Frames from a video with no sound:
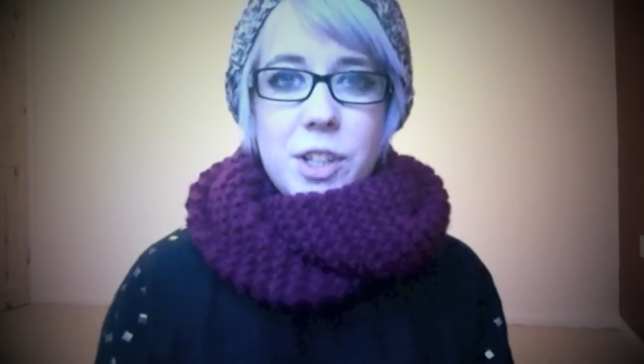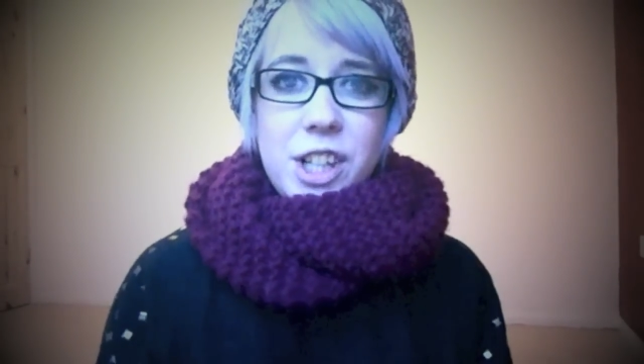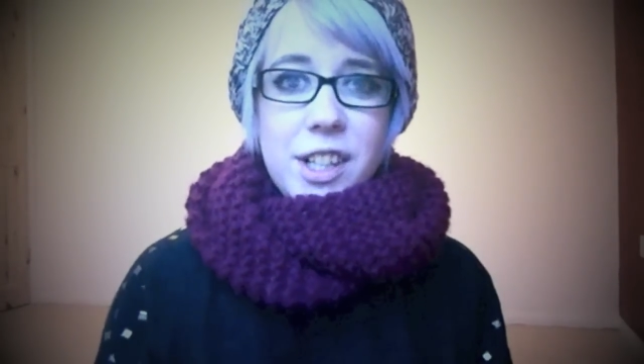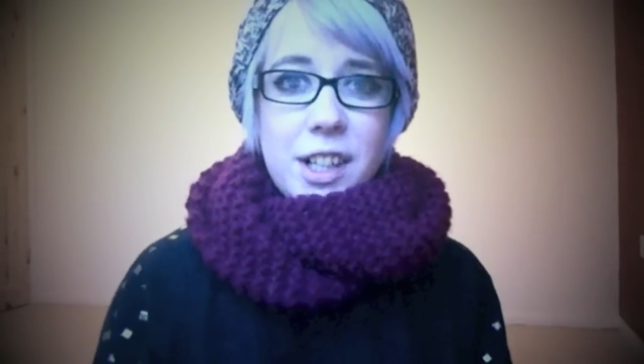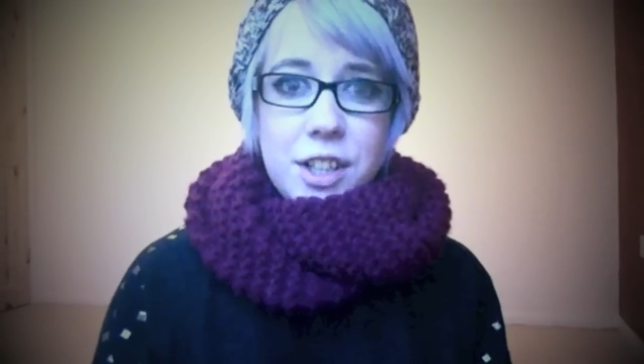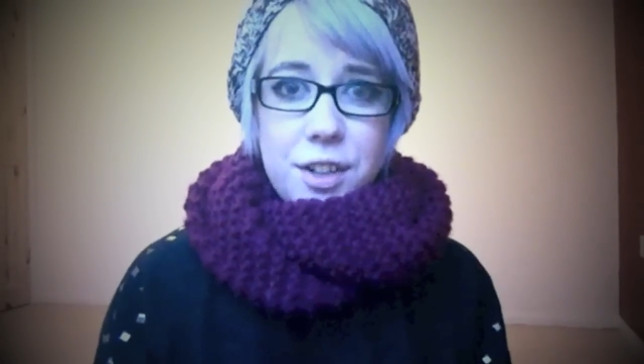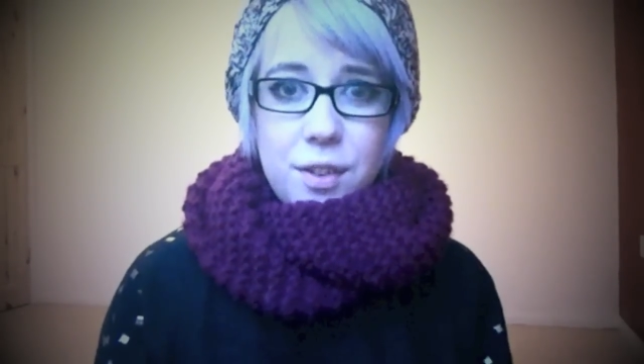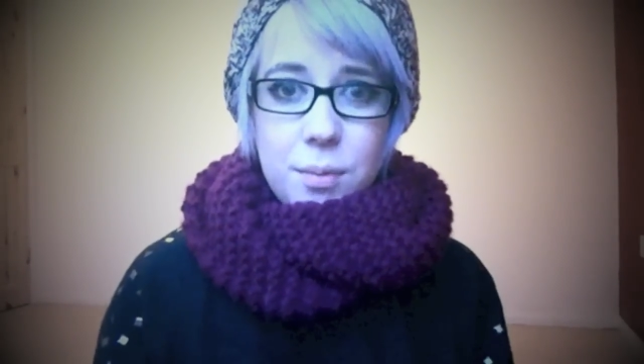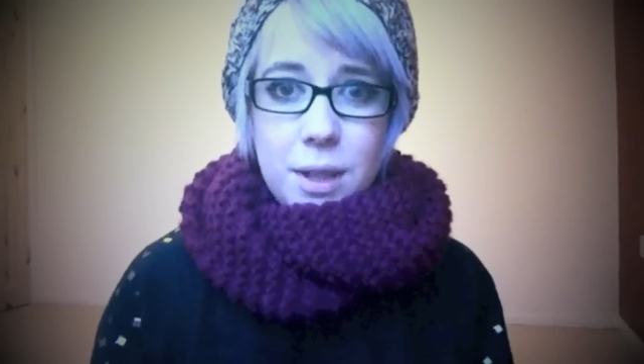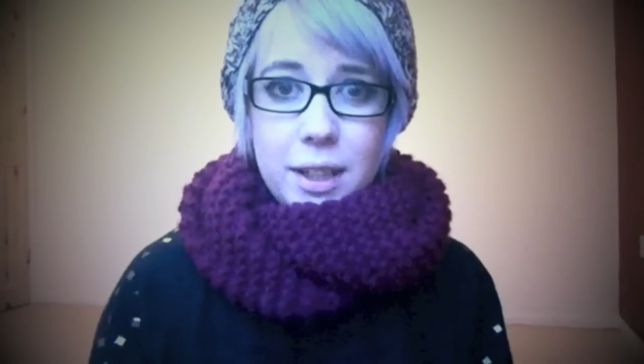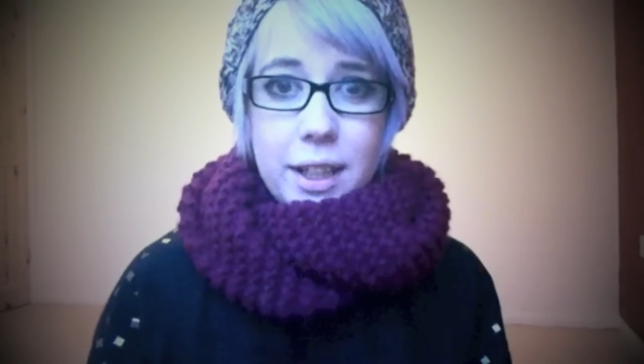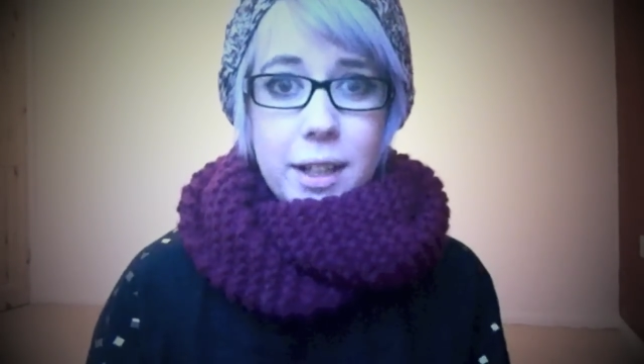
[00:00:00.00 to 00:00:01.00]
She's actually from
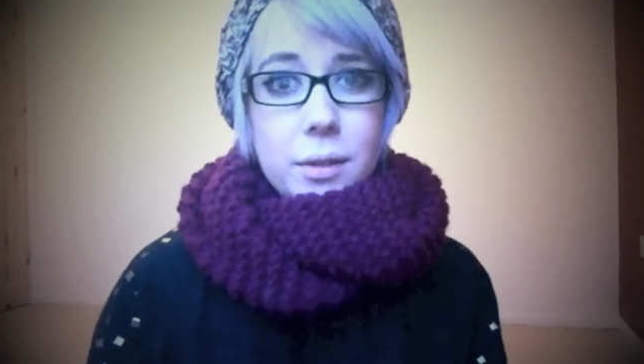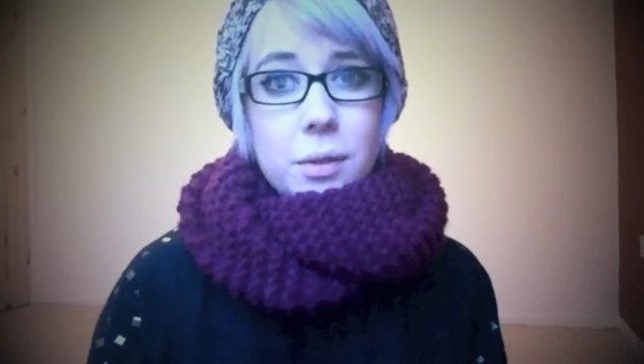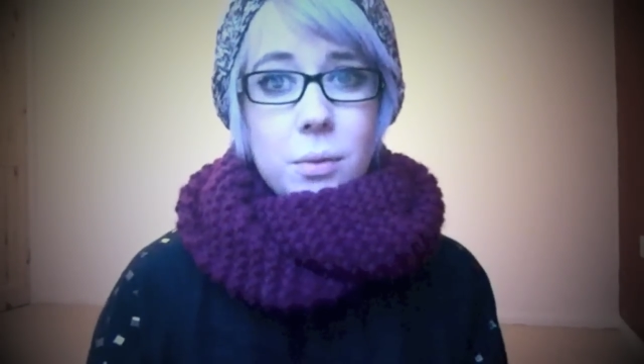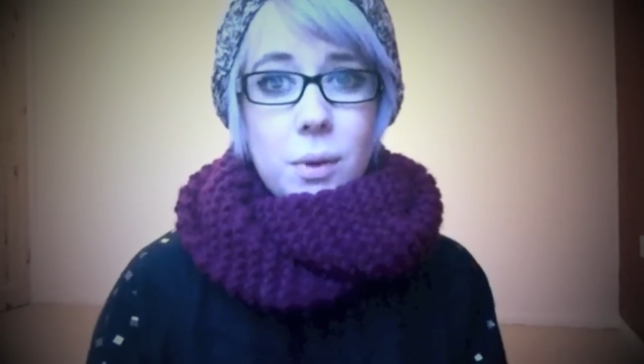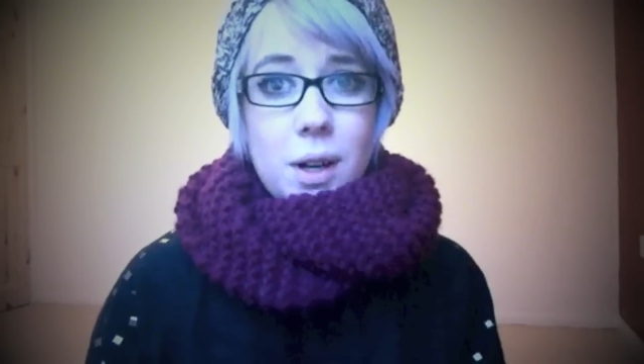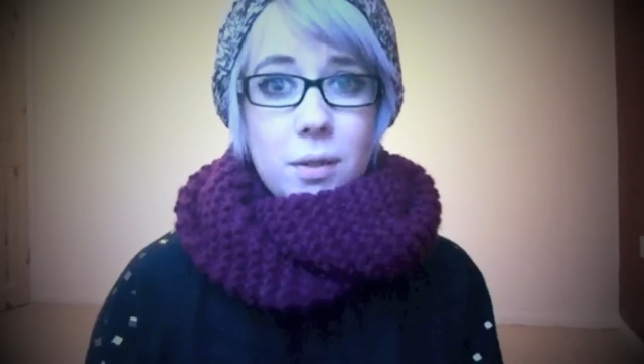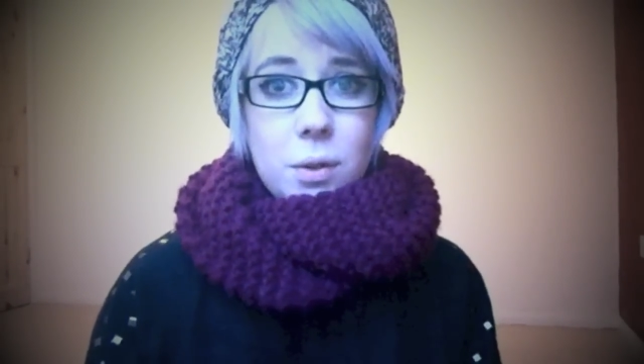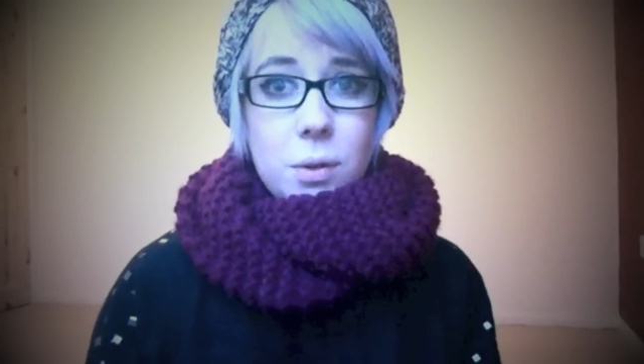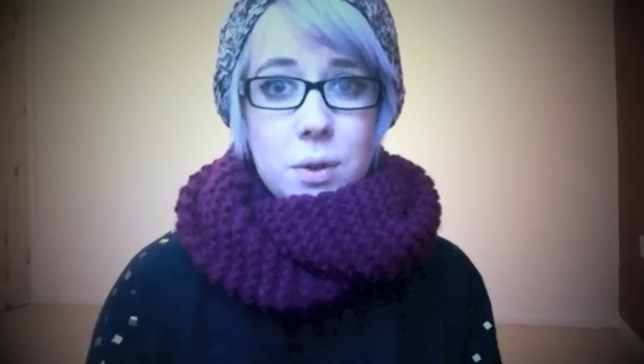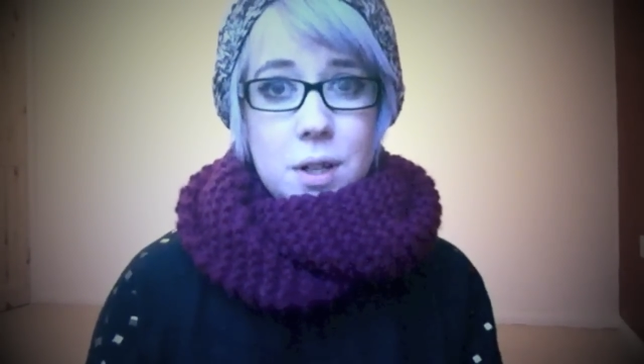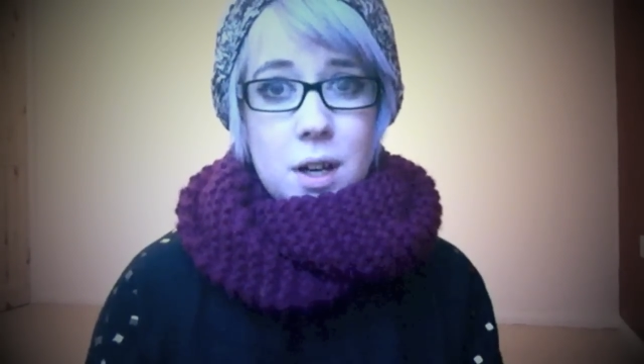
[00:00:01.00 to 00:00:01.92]
Ludlow, where of course